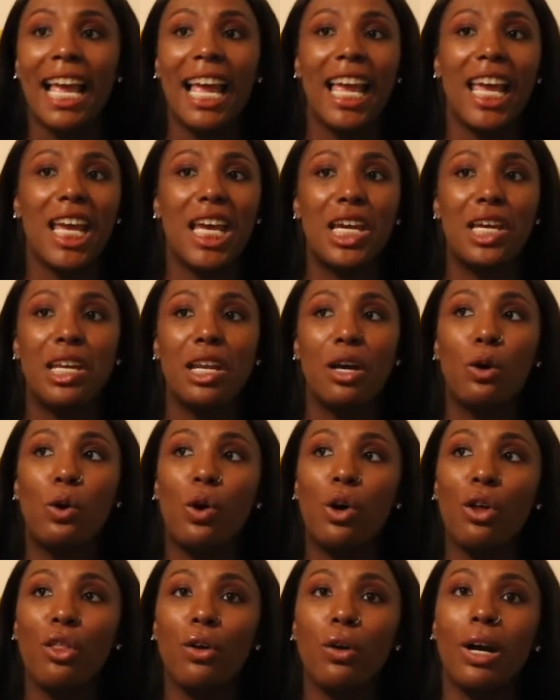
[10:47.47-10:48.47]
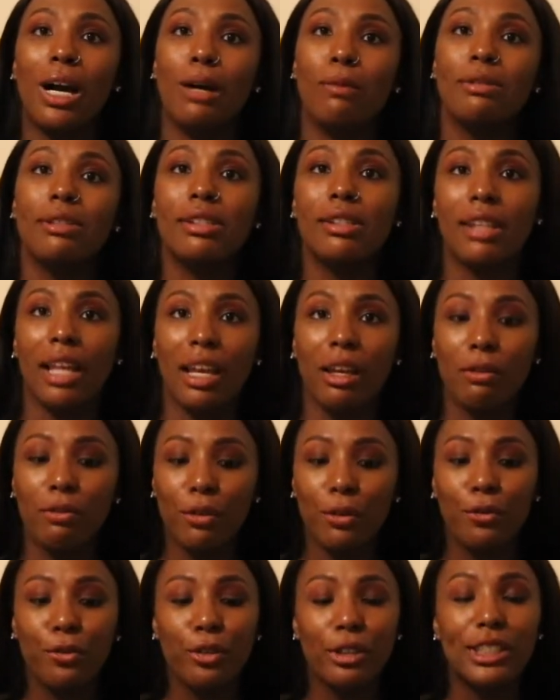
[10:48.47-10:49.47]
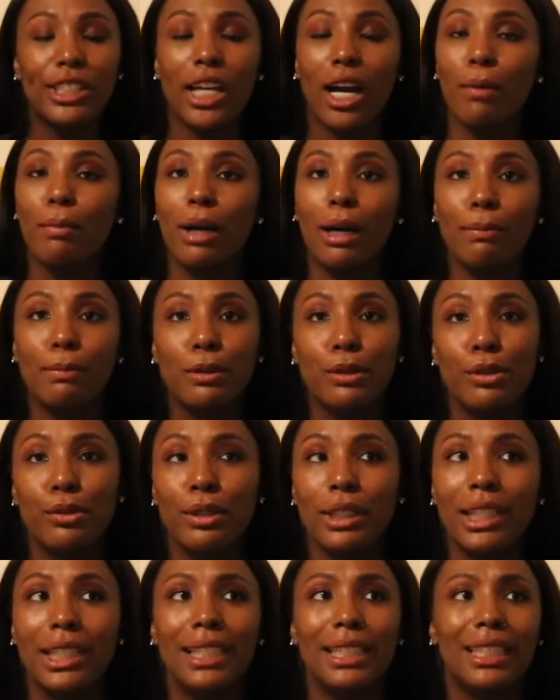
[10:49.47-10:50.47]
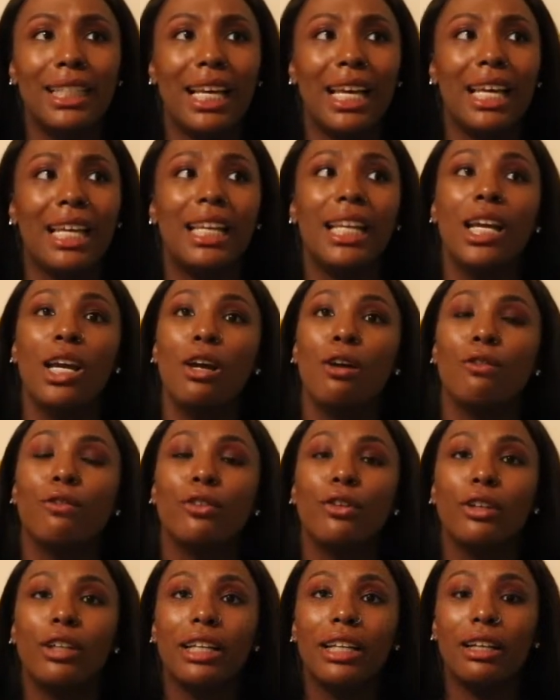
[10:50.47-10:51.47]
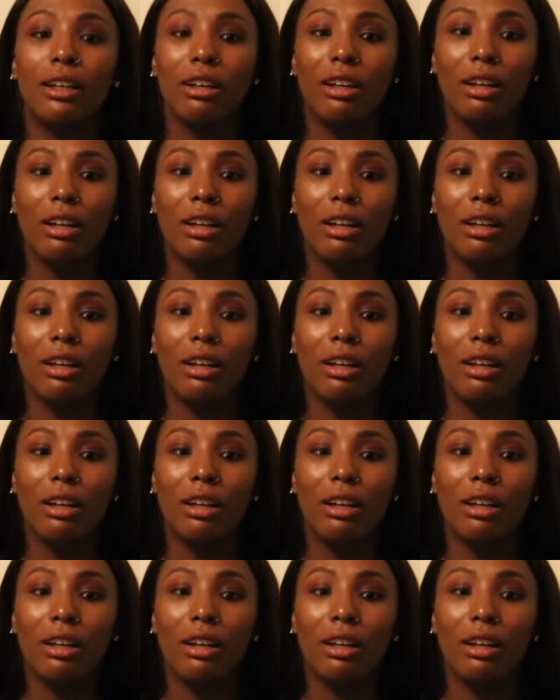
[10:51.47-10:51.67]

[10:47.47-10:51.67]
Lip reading: And although I was thankful for job opportunities and for